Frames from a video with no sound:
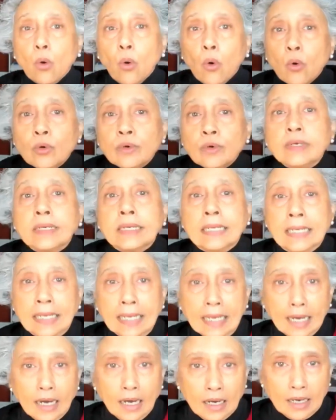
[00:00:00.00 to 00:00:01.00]
own
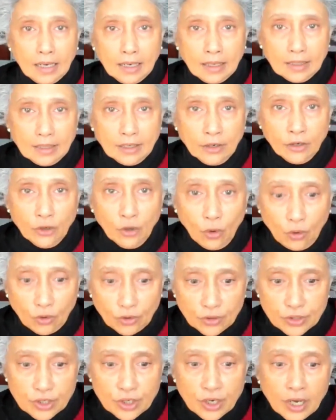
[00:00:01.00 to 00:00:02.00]

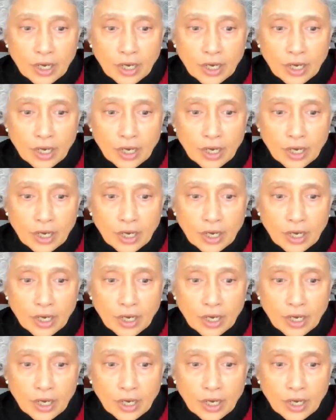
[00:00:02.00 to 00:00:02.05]
laws,